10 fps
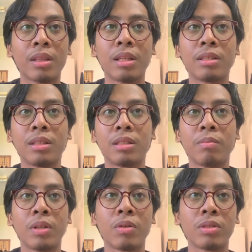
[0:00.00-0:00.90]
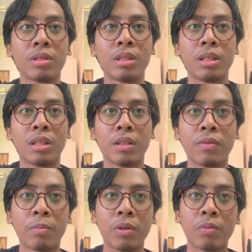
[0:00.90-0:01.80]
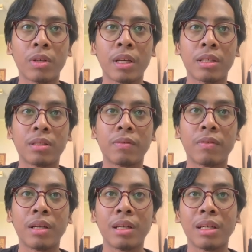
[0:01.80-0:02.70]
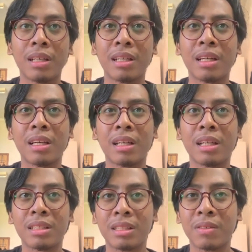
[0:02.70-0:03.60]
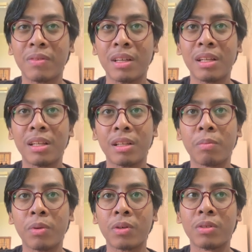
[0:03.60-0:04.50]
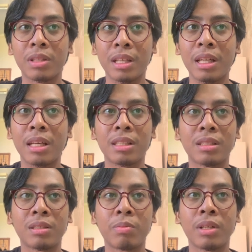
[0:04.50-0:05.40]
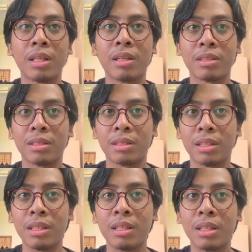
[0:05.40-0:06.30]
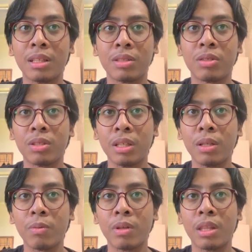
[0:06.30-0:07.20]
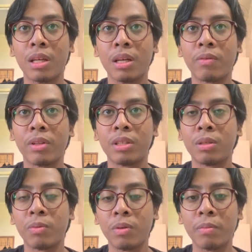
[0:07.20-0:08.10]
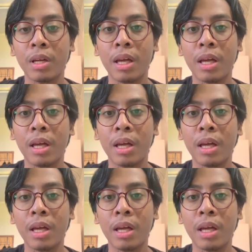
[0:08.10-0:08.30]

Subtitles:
This is because the four-probe has a very little point contact and spreading resistance associated with the voltage probe.